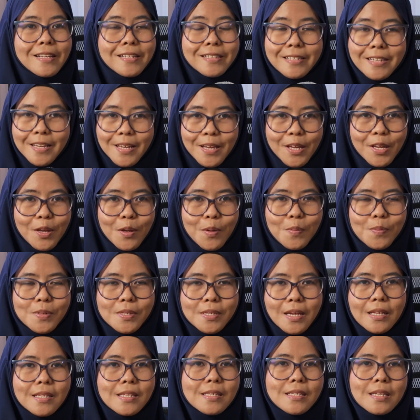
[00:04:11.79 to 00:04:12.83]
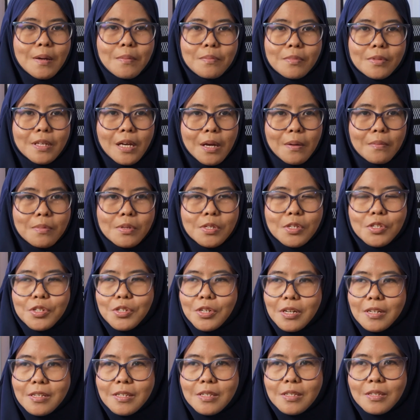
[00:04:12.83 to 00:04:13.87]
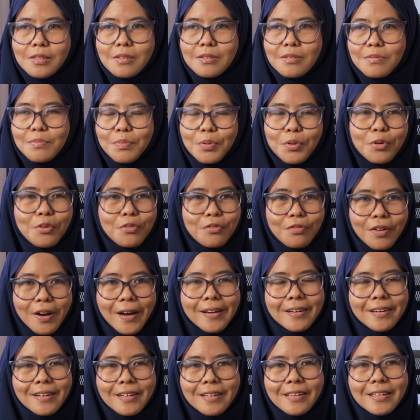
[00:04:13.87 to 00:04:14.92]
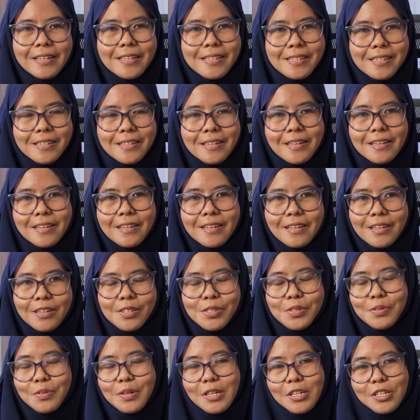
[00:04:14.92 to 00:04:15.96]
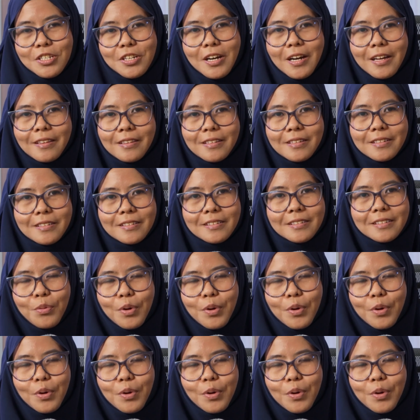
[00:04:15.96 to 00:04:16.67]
tips, and sometimes just provide a listening ear to each other.